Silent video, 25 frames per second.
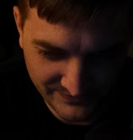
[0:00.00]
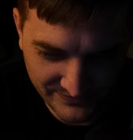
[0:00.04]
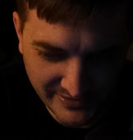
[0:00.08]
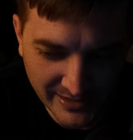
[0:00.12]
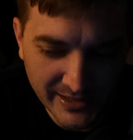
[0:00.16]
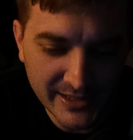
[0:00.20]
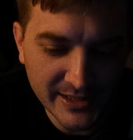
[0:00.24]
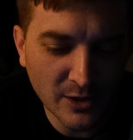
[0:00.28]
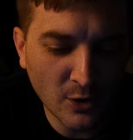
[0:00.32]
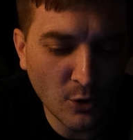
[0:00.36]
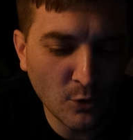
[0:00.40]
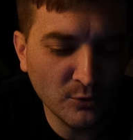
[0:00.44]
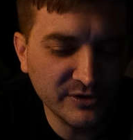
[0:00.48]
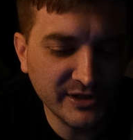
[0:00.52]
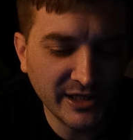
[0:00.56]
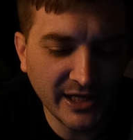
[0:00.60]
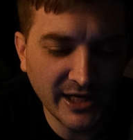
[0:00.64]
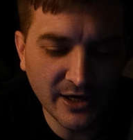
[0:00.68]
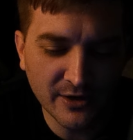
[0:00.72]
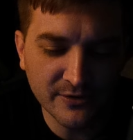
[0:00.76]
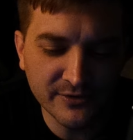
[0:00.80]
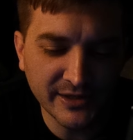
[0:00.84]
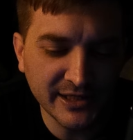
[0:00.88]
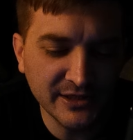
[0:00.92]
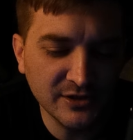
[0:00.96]
They don't
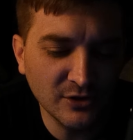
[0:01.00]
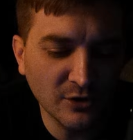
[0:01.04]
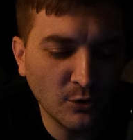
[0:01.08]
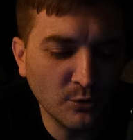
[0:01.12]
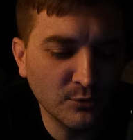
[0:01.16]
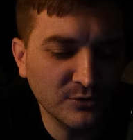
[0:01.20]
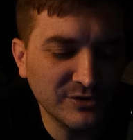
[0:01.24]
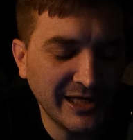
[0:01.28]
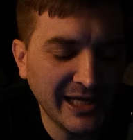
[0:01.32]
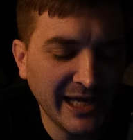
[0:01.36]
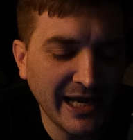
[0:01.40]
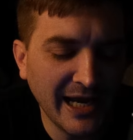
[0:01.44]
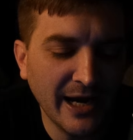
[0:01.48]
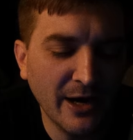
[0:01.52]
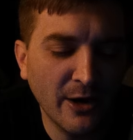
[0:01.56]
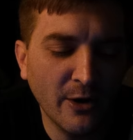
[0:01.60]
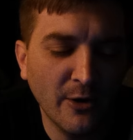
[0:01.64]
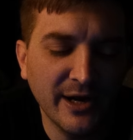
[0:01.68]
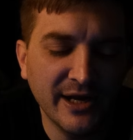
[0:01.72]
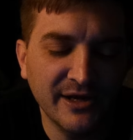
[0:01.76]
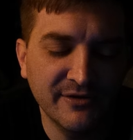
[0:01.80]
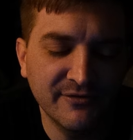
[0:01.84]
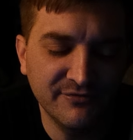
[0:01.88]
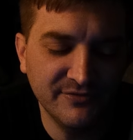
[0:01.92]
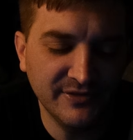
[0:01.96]
care. They don't care
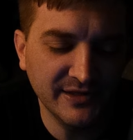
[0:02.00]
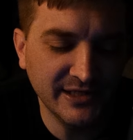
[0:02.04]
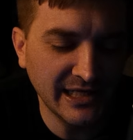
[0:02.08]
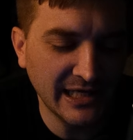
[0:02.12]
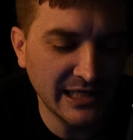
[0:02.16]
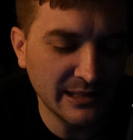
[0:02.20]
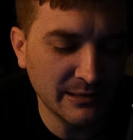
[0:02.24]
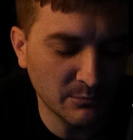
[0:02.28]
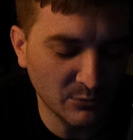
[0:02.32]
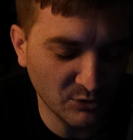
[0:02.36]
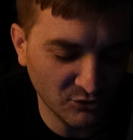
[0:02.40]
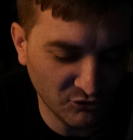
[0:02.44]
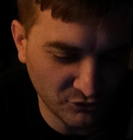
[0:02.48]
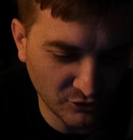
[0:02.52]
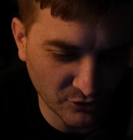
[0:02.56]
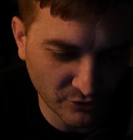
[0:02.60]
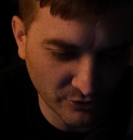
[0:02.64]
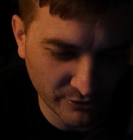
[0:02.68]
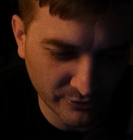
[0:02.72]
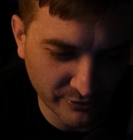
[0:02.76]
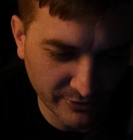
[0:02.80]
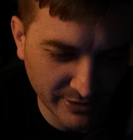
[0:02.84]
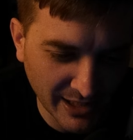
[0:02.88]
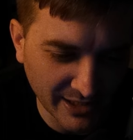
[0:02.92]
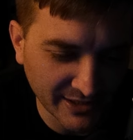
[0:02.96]
if the game is
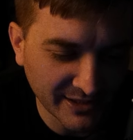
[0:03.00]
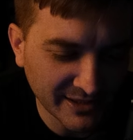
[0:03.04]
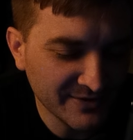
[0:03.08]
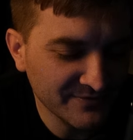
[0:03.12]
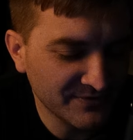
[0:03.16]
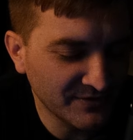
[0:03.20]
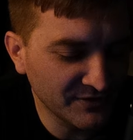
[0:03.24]
good or not.